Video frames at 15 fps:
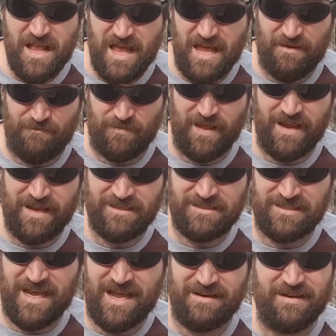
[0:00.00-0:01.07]
If, like I
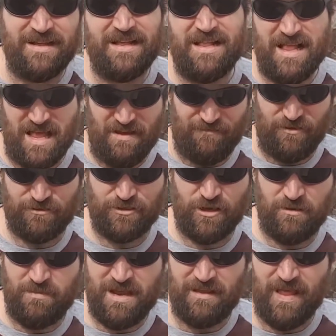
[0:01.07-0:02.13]
said, if there's
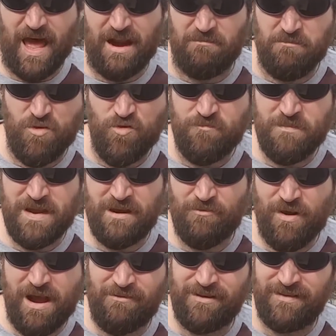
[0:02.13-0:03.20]
gonna be a lot of movement
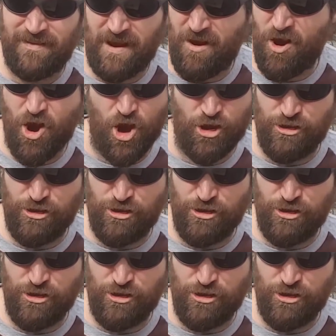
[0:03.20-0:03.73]
around in there,